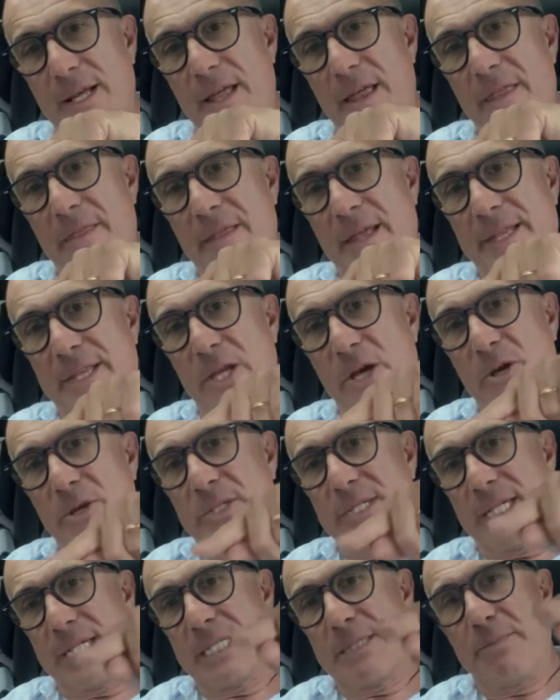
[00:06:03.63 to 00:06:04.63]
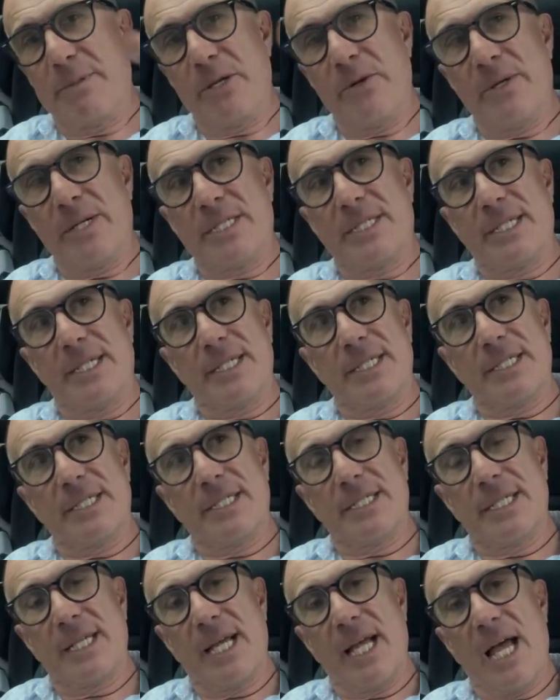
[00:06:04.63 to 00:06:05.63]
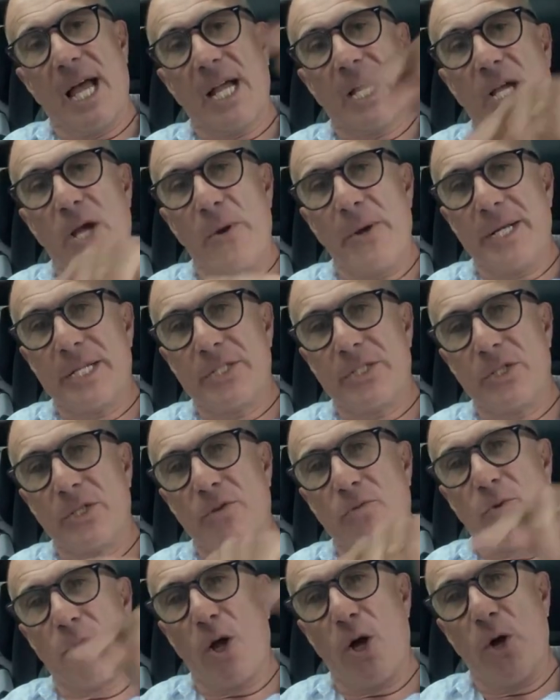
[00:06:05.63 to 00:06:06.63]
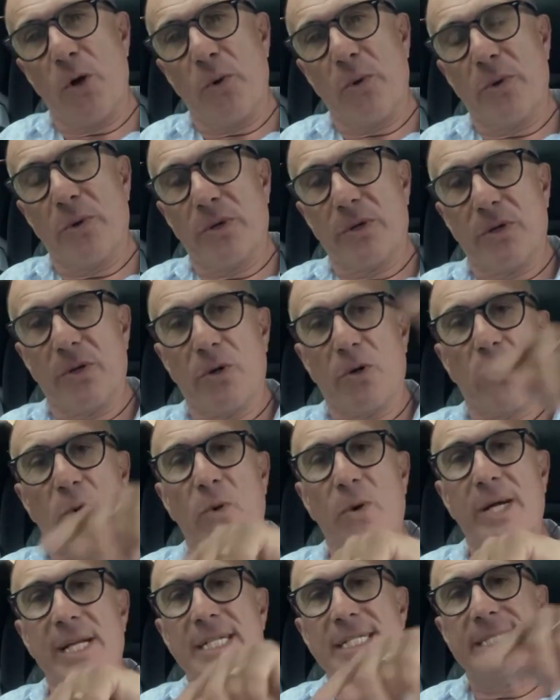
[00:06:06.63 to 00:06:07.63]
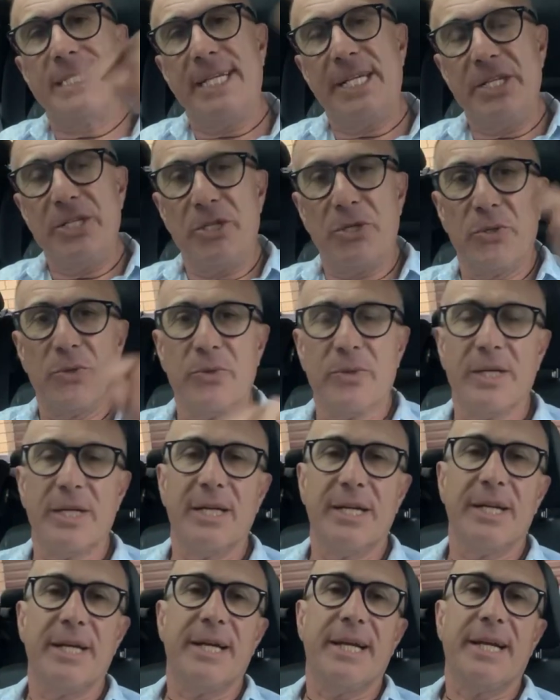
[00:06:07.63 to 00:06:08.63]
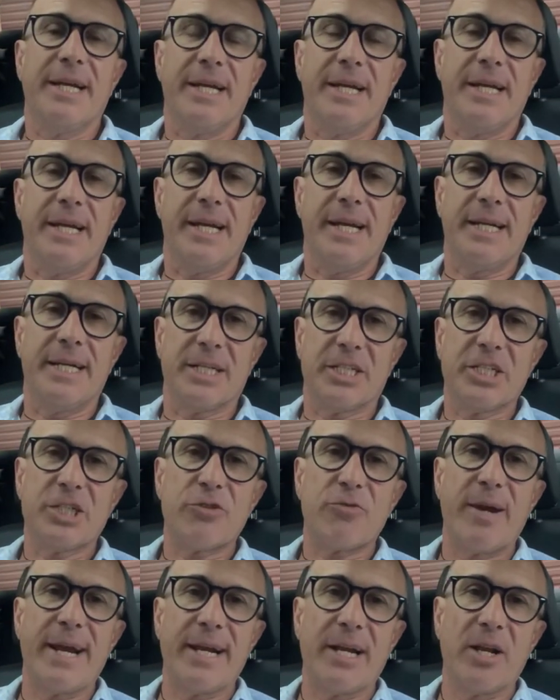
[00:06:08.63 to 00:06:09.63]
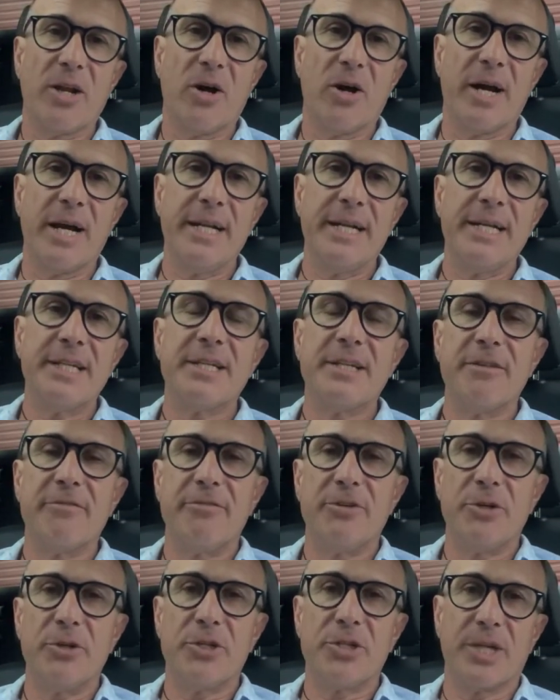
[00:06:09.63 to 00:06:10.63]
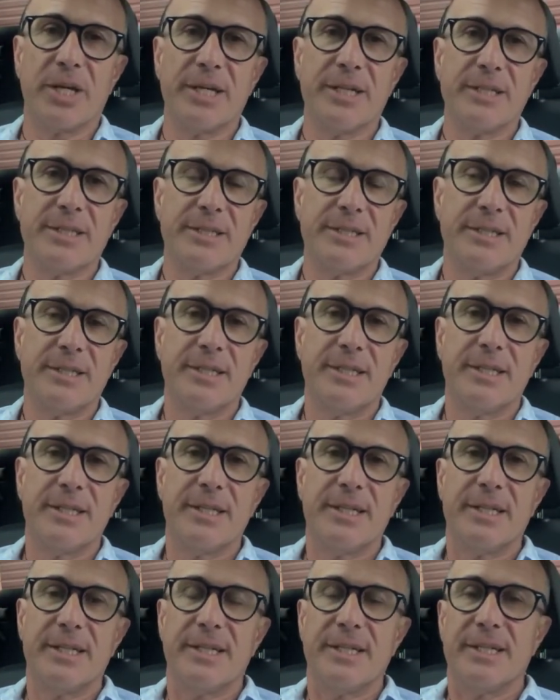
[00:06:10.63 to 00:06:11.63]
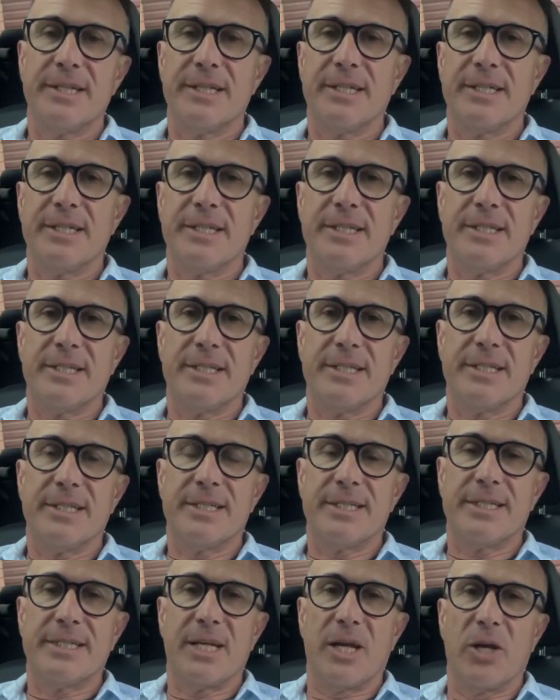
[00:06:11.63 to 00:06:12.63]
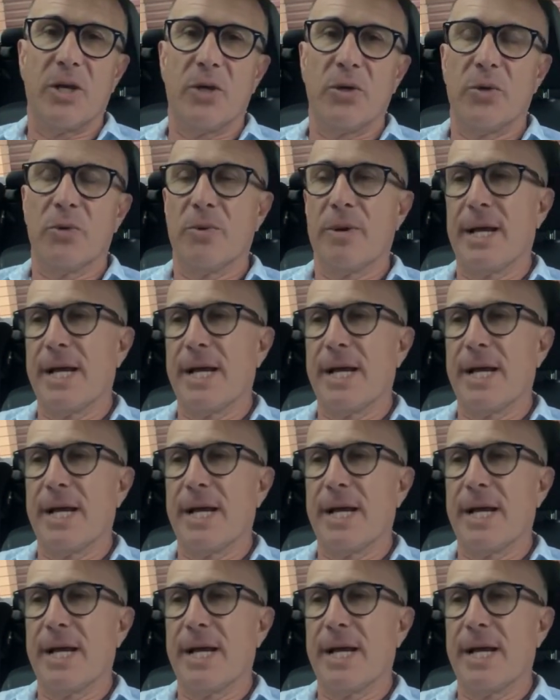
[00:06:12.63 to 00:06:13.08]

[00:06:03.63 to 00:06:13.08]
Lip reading: that those experiences are going to grow or continue in a straight line into the future. So